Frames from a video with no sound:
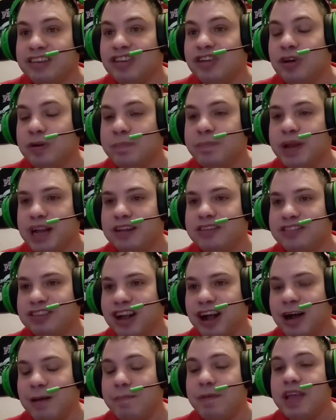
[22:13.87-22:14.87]
could be on
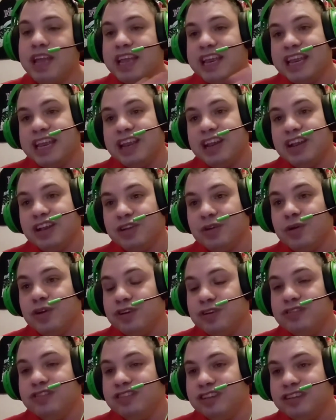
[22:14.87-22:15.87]
top, he could
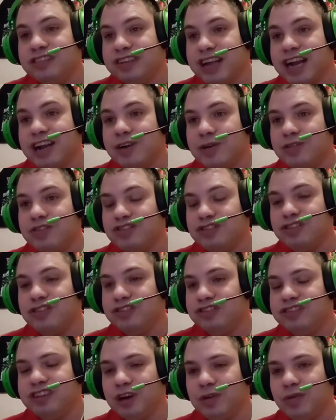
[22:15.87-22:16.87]
lose the title
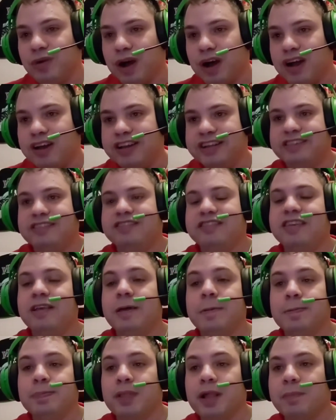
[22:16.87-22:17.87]
to Seth Rollins.
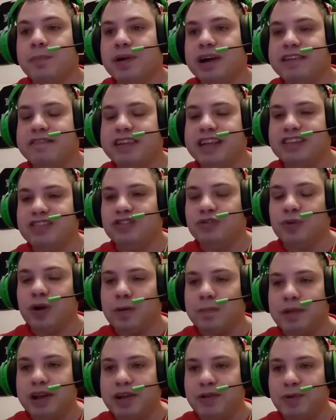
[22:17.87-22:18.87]
But if it's
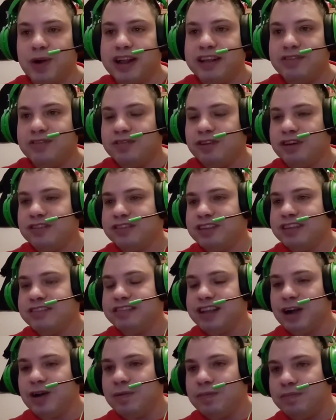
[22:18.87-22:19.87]
Roman Reigns versus
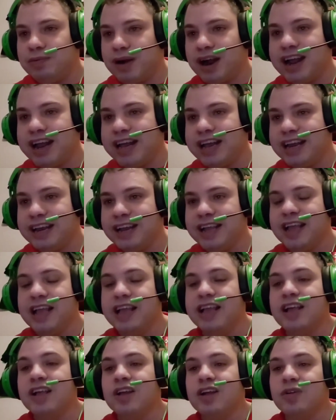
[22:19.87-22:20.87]
Daniel Bryan,
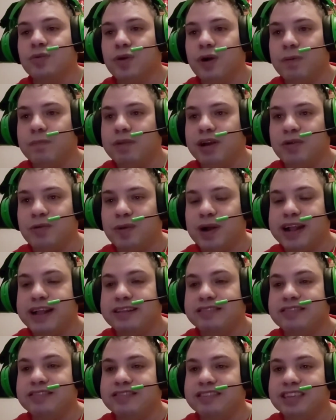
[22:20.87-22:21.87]
Roman
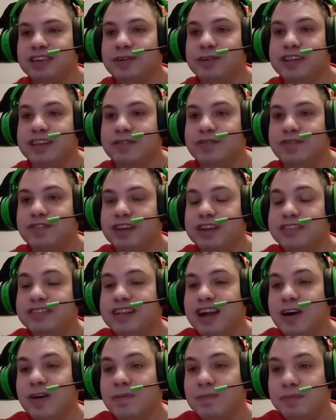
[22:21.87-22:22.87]
Reigns still defeats
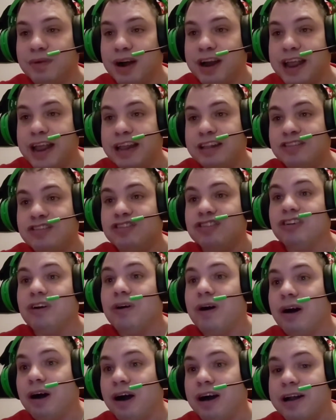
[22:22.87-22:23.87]
Daniel Bryan.
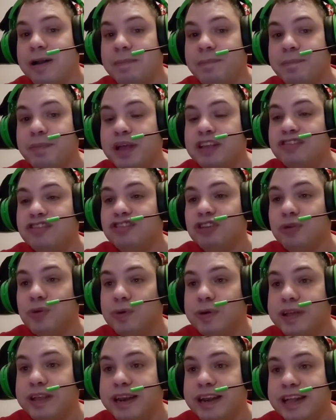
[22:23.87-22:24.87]
So all depends
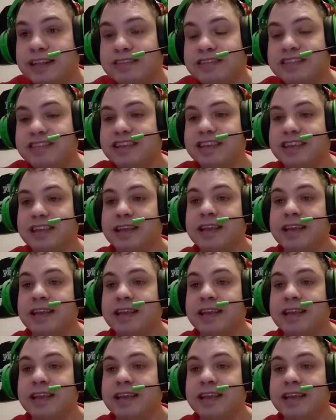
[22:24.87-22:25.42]
who it is.